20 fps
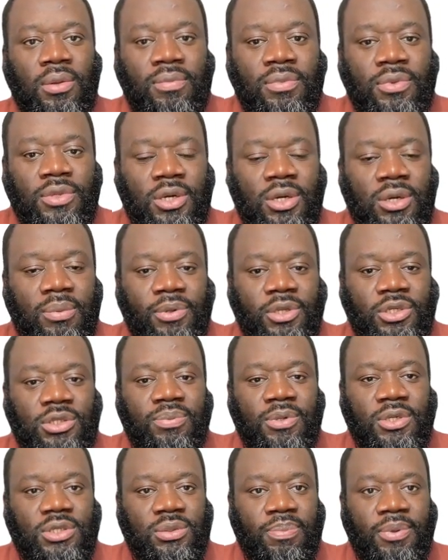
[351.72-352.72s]
The
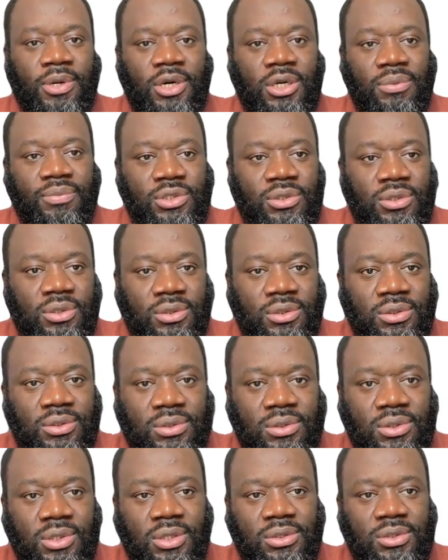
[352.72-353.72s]
placement
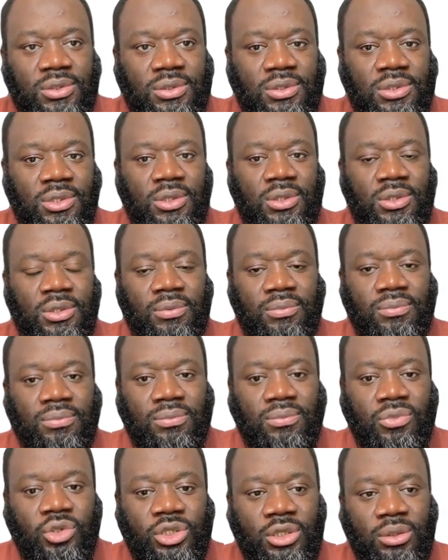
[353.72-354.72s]
parameters, that's the
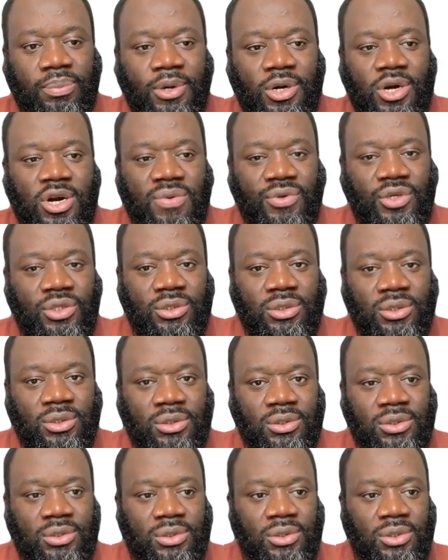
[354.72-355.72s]
model
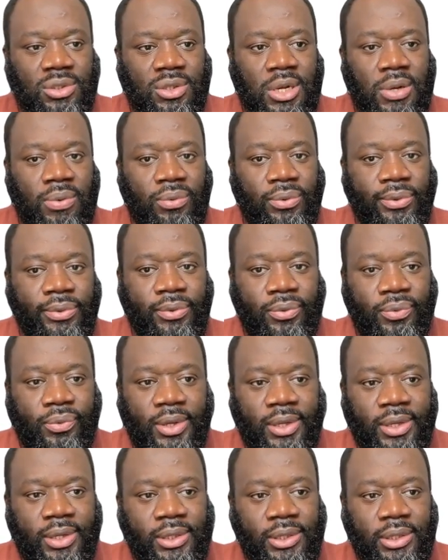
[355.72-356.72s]
parameters. So I'll
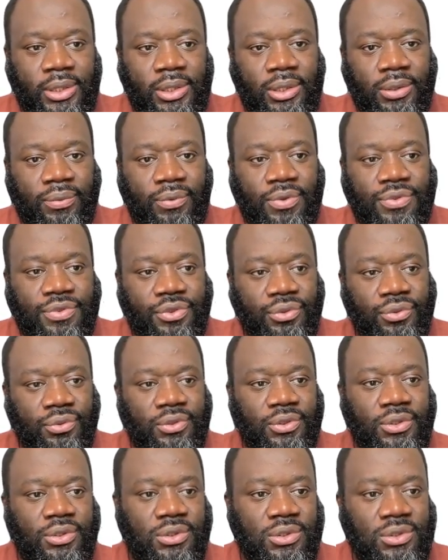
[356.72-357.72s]
quickly run
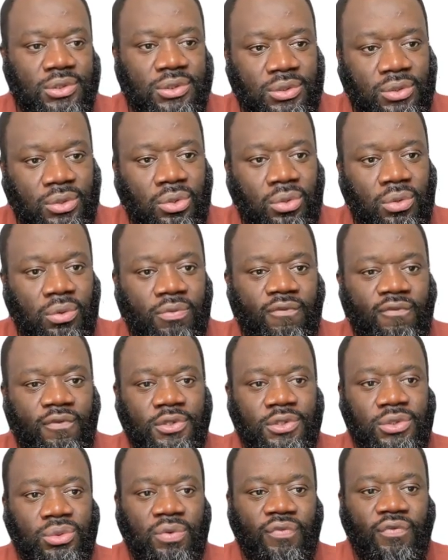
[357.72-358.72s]
through this. So
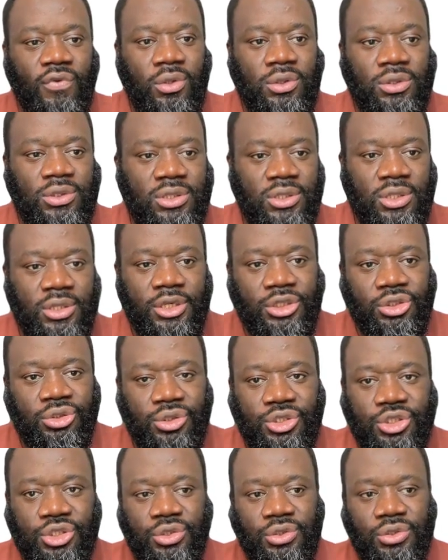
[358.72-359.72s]
first, we've got the
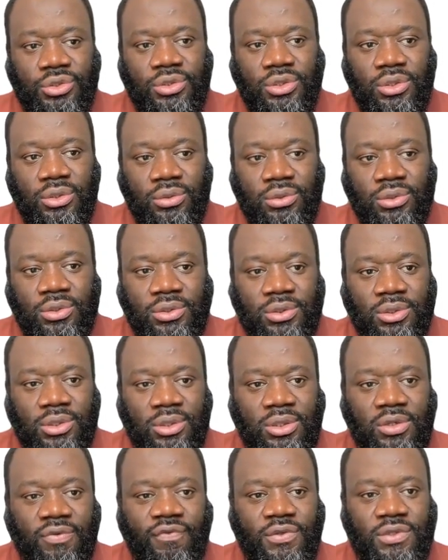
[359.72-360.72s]
heterogeneous nodes,
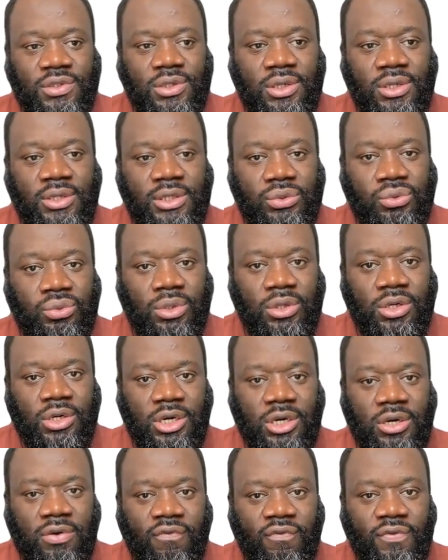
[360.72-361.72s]
the physical network
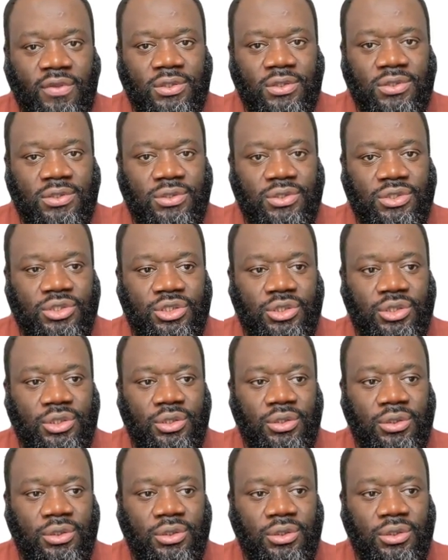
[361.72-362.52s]
graph, that's G